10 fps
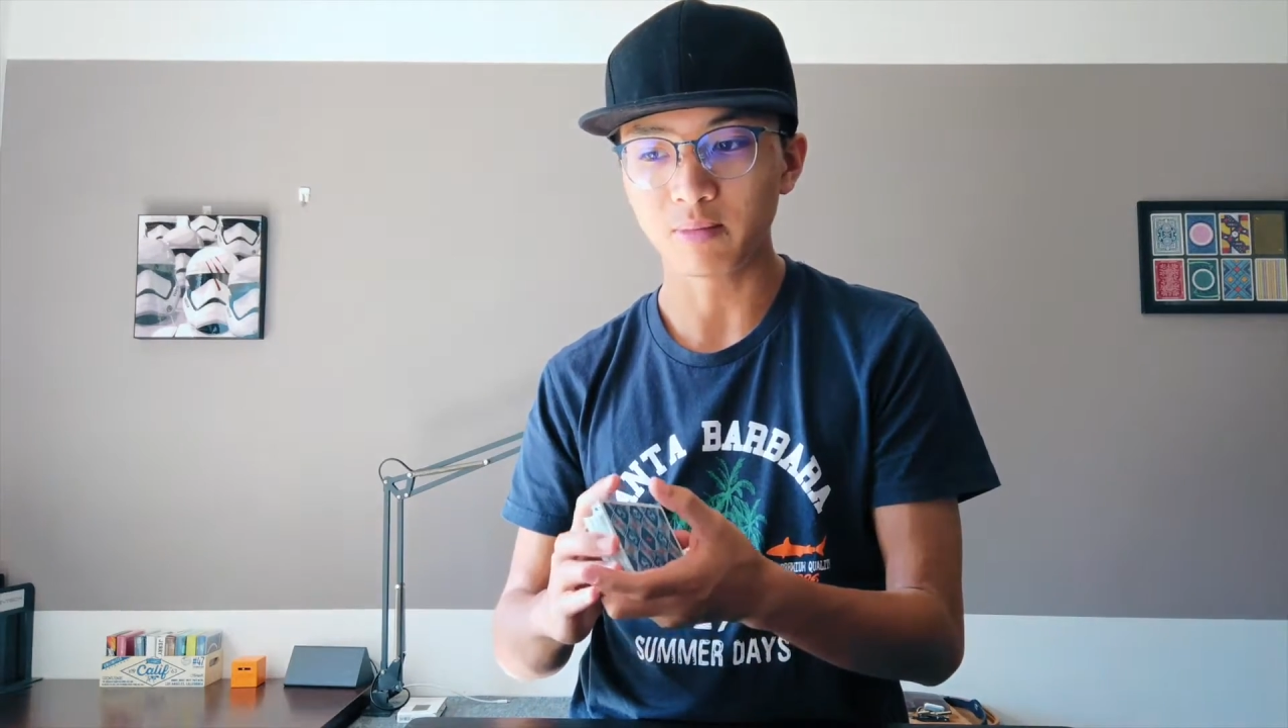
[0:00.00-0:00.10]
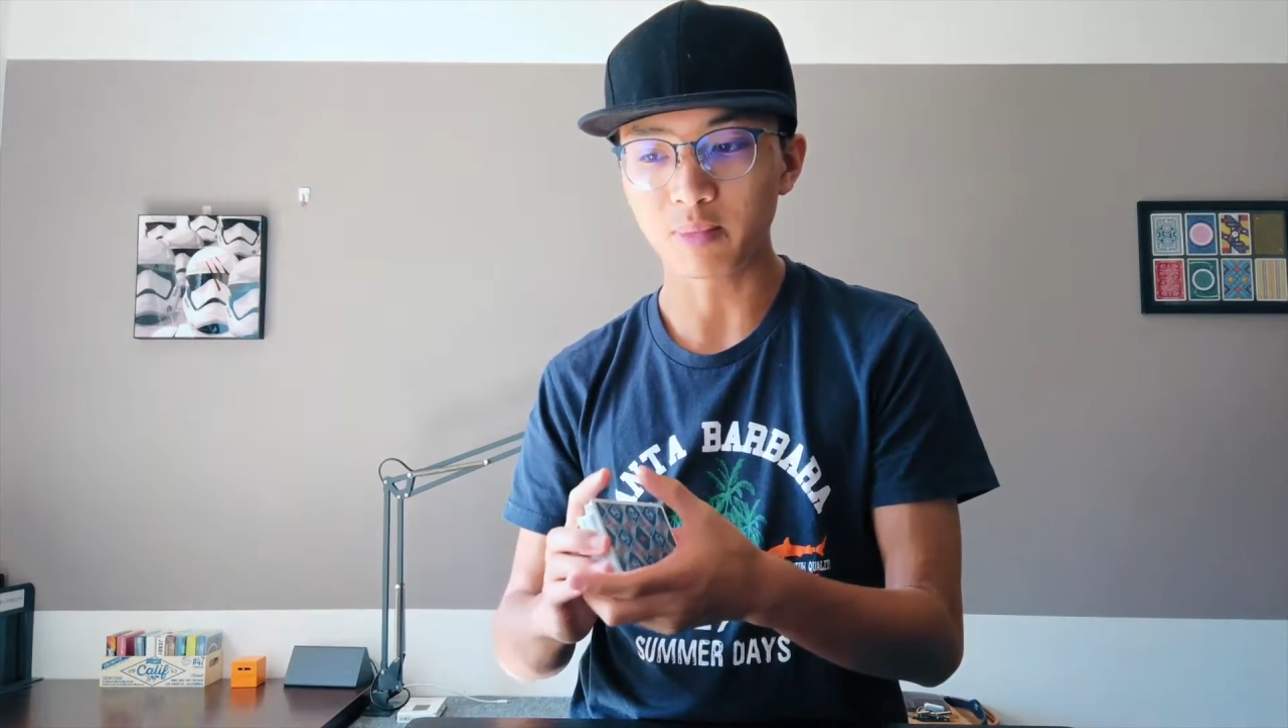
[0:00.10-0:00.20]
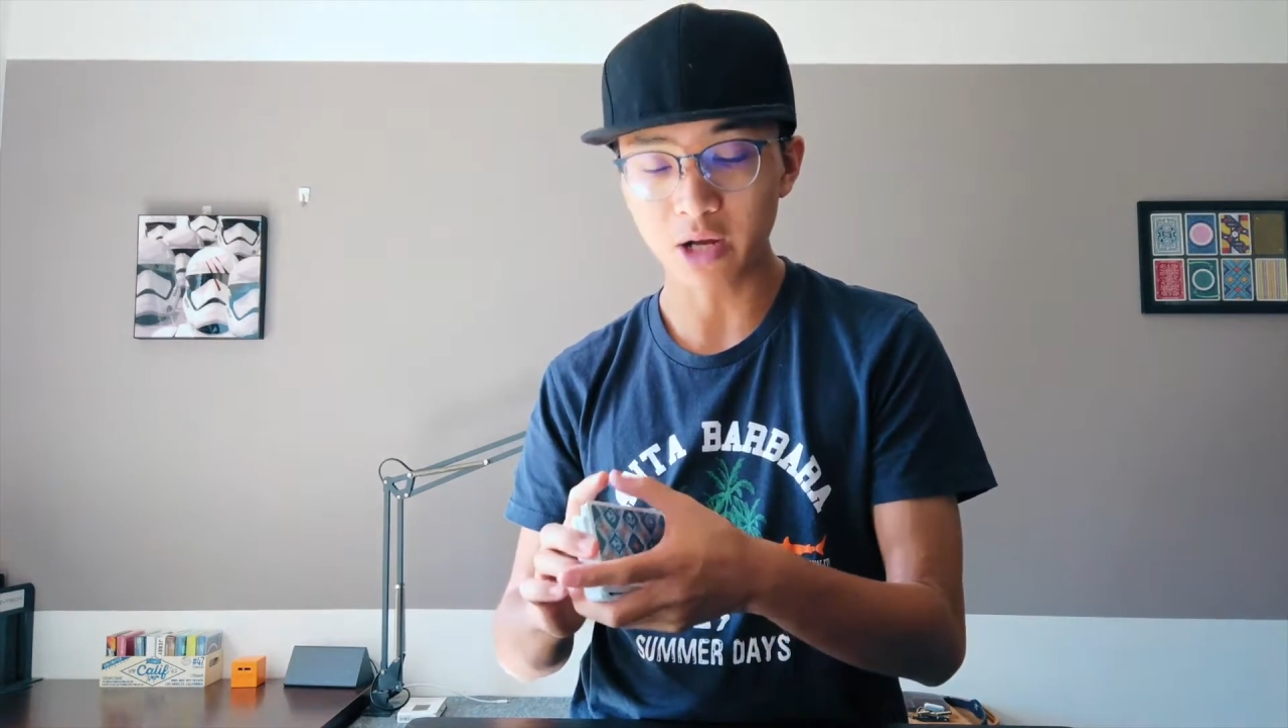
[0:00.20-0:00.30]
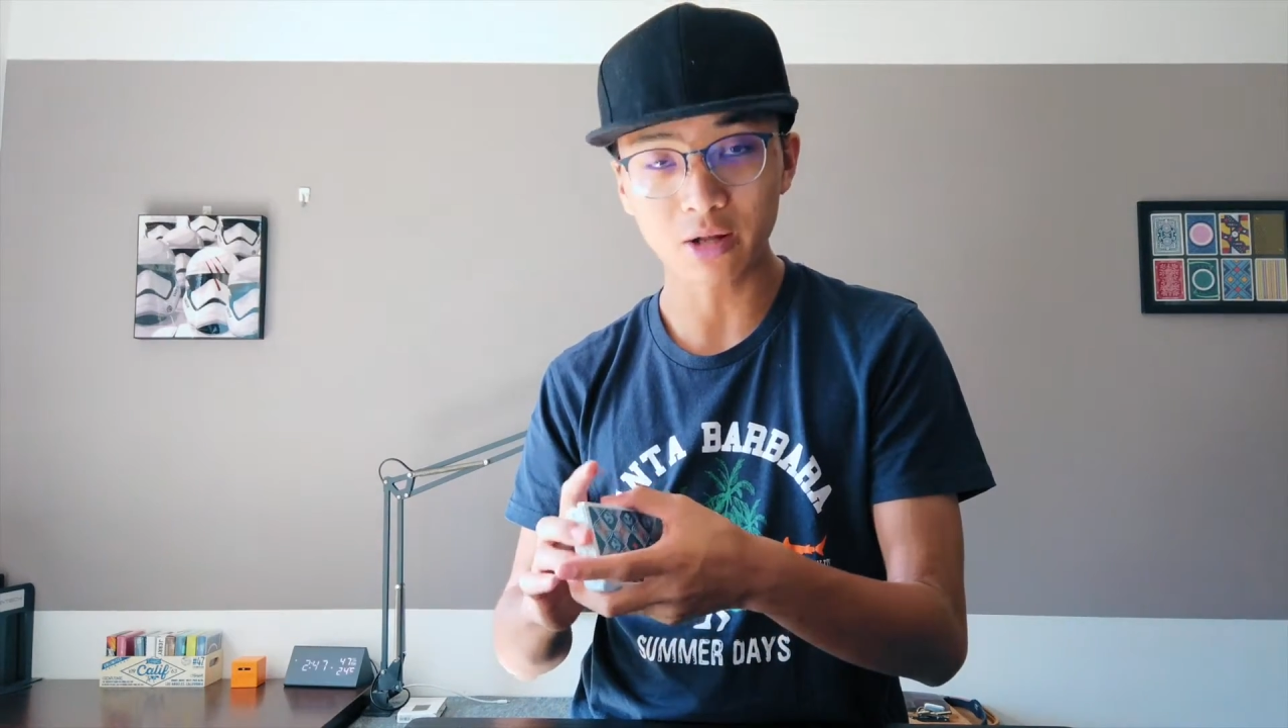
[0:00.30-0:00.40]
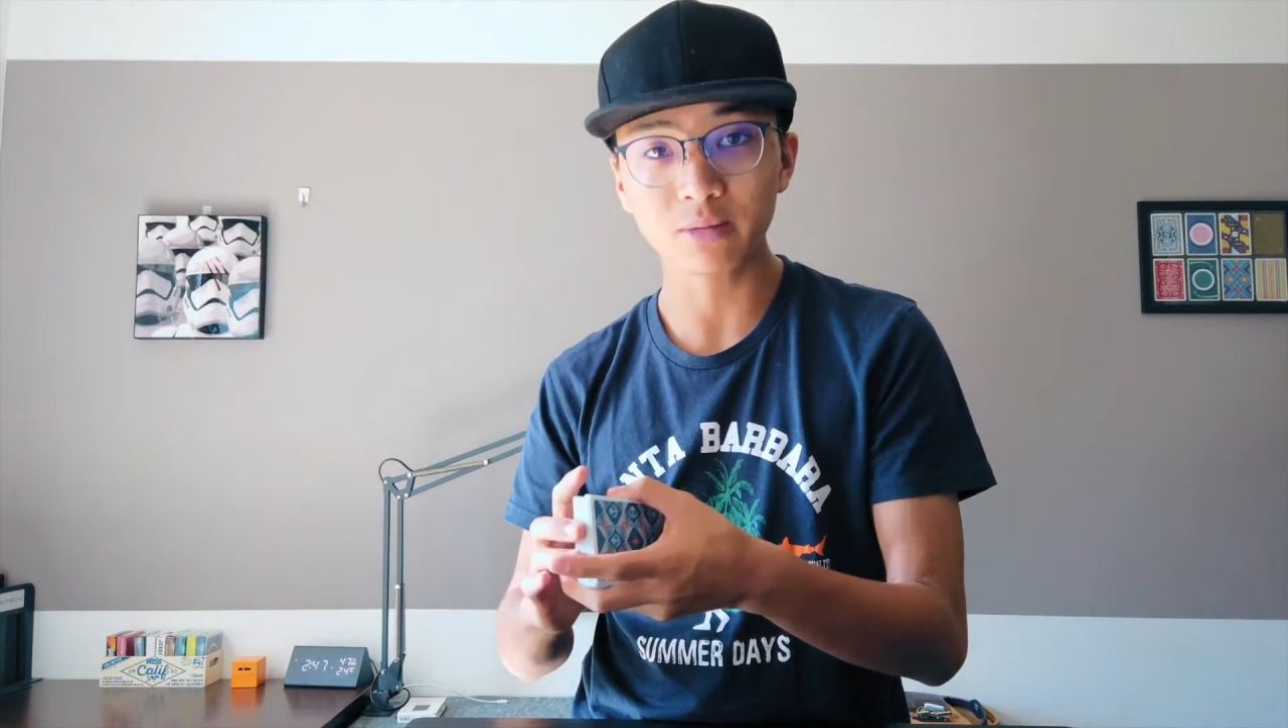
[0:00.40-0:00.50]

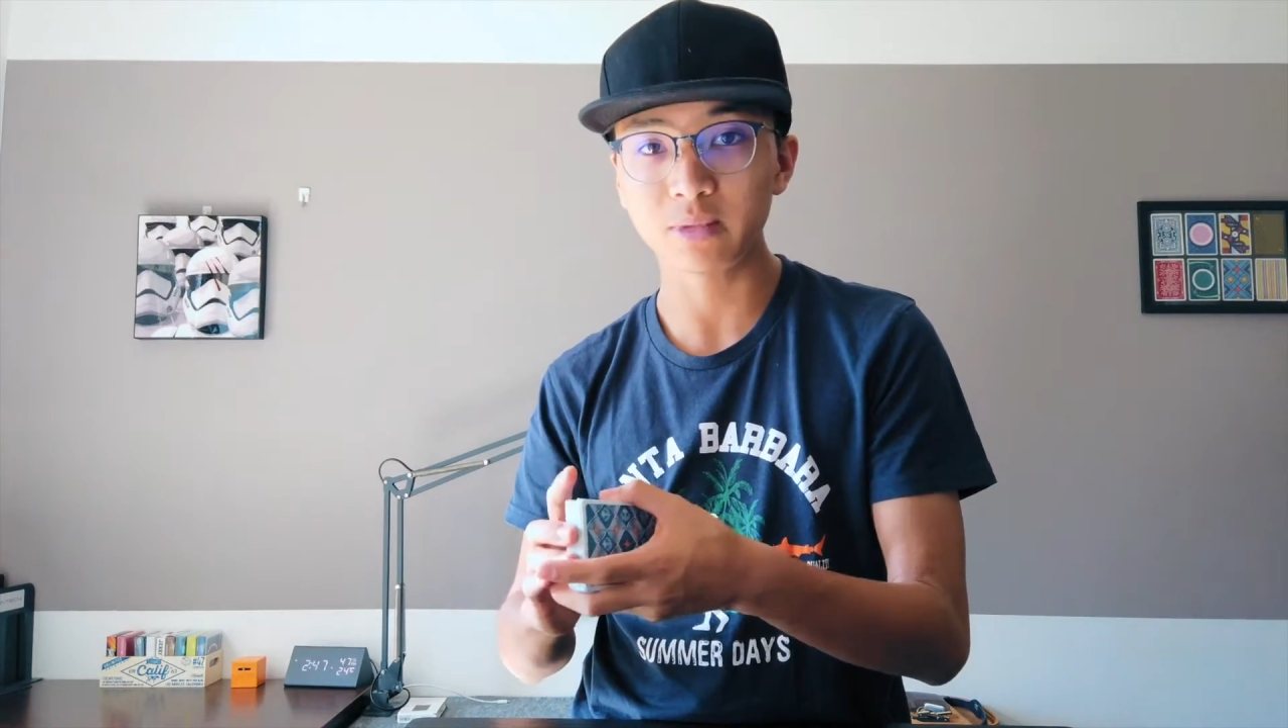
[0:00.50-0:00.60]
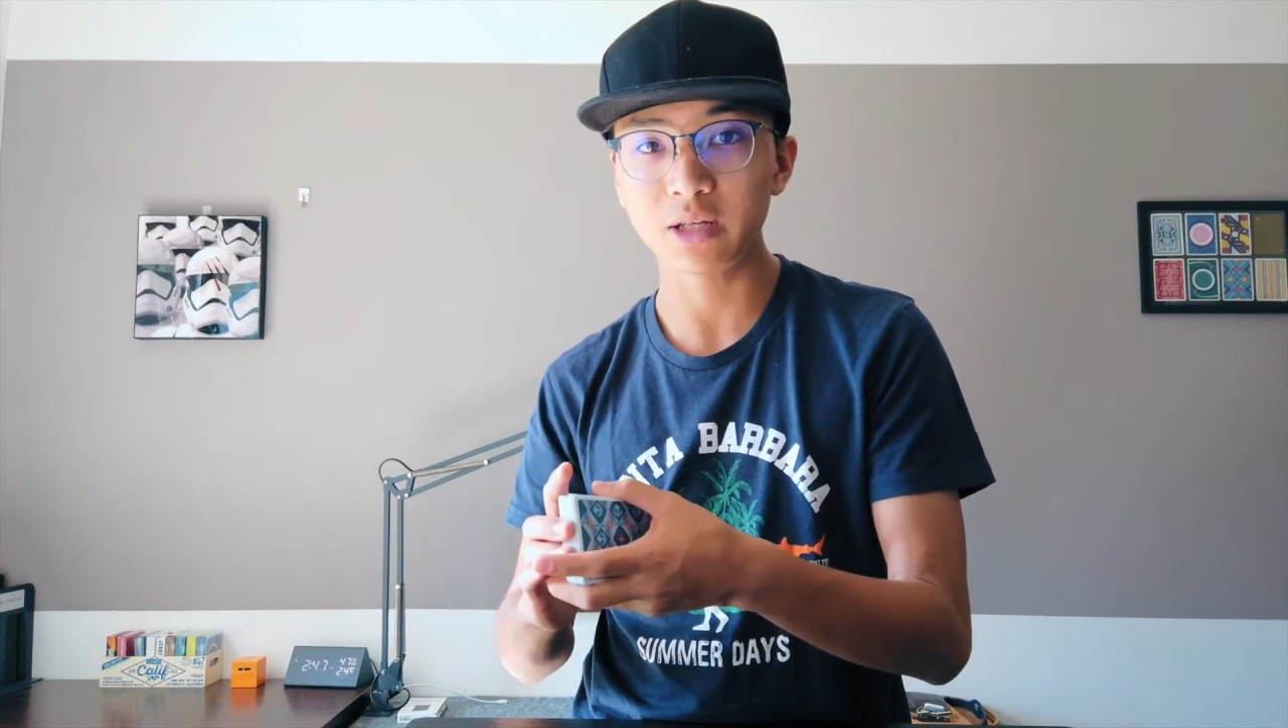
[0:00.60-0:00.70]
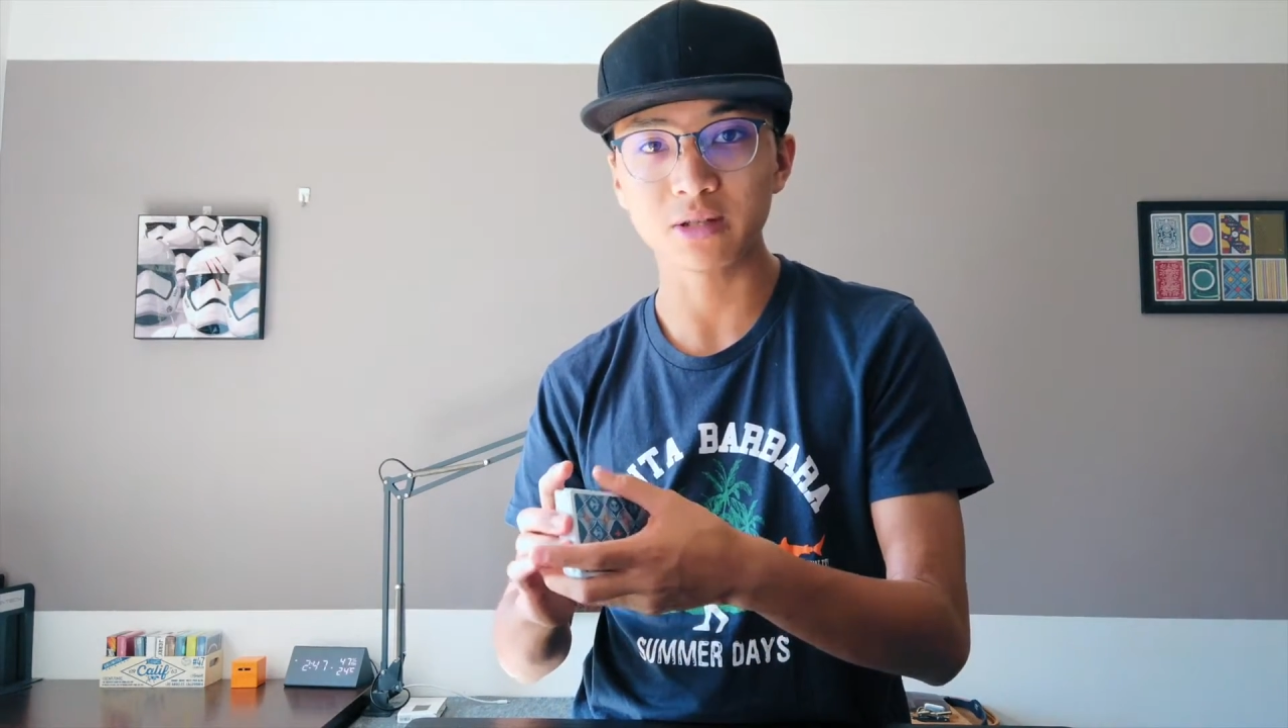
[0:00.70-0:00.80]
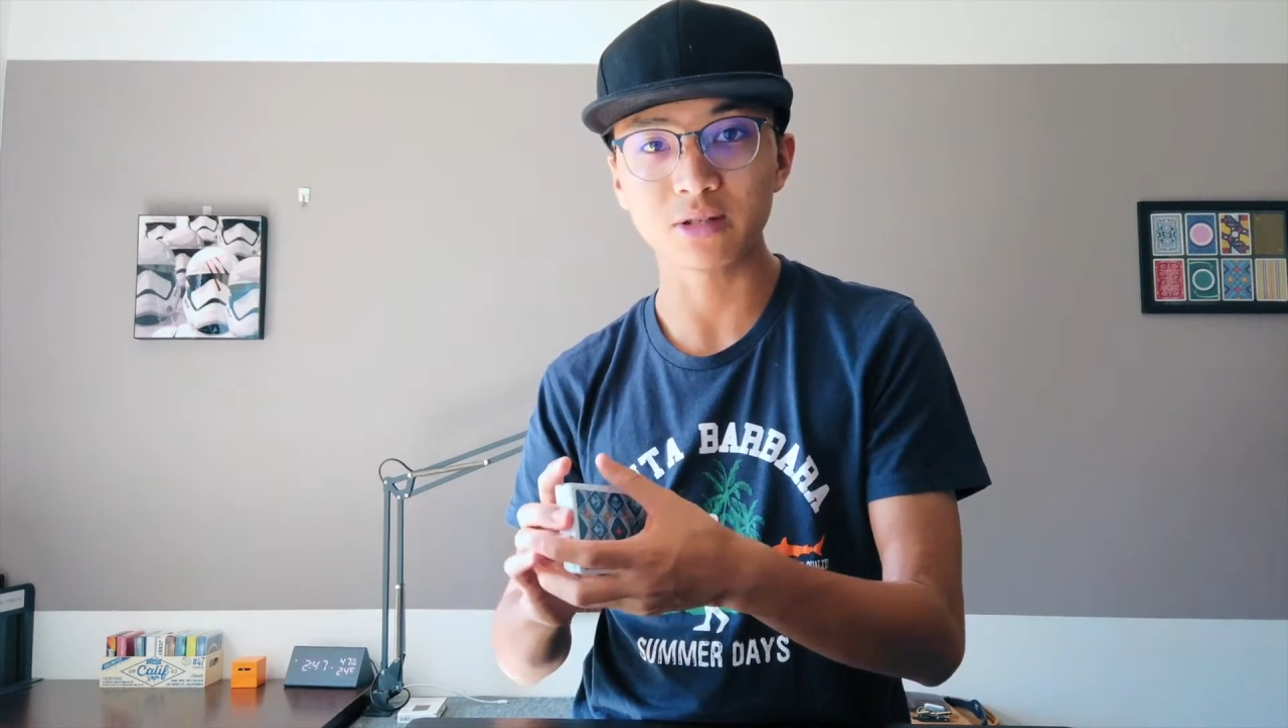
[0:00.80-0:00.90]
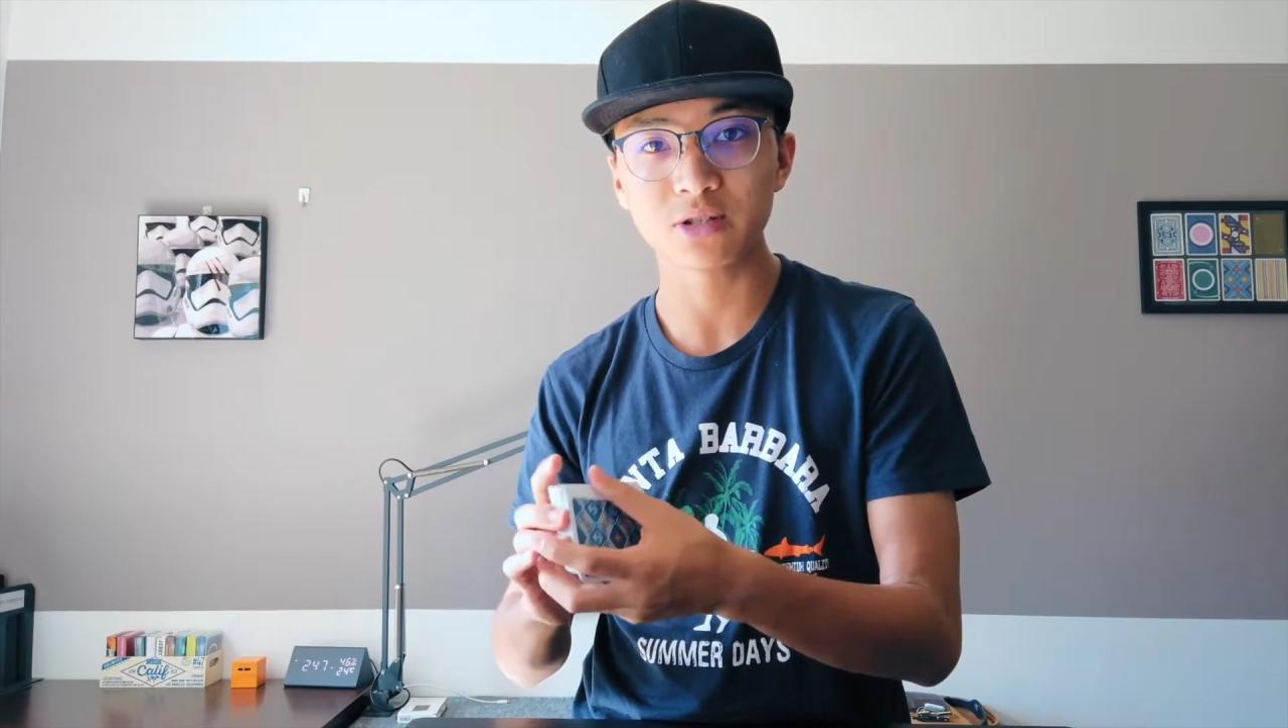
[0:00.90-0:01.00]
by all means